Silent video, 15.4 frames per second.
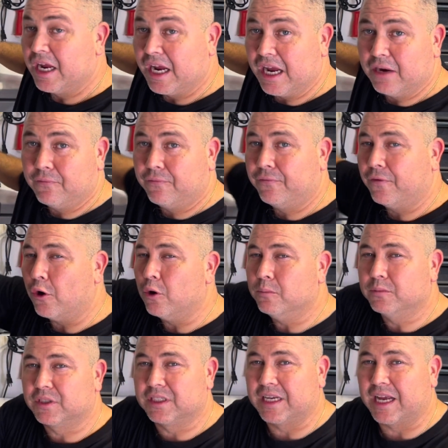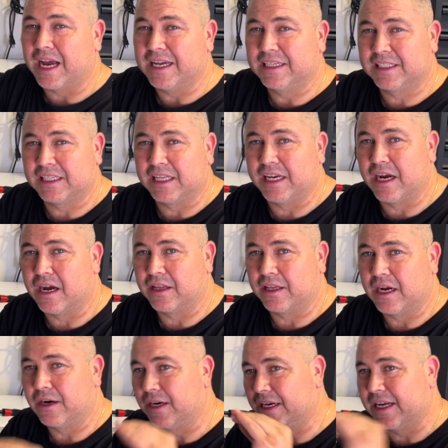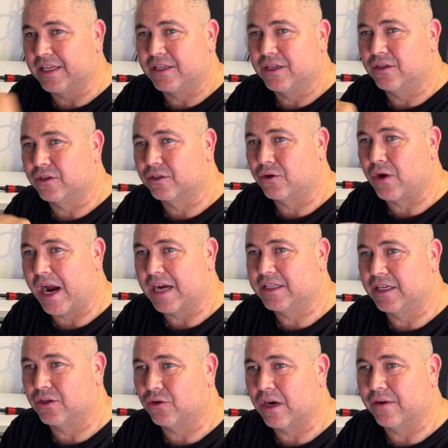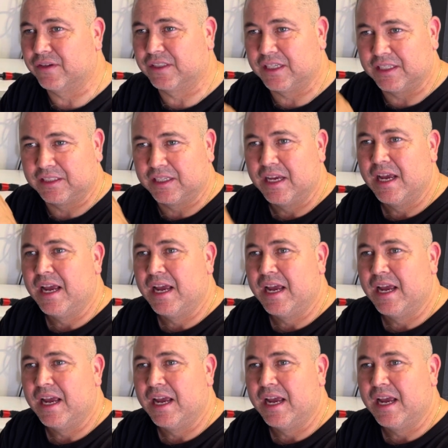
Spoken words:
it foams nicely on there and it gets in those cracks and crevices.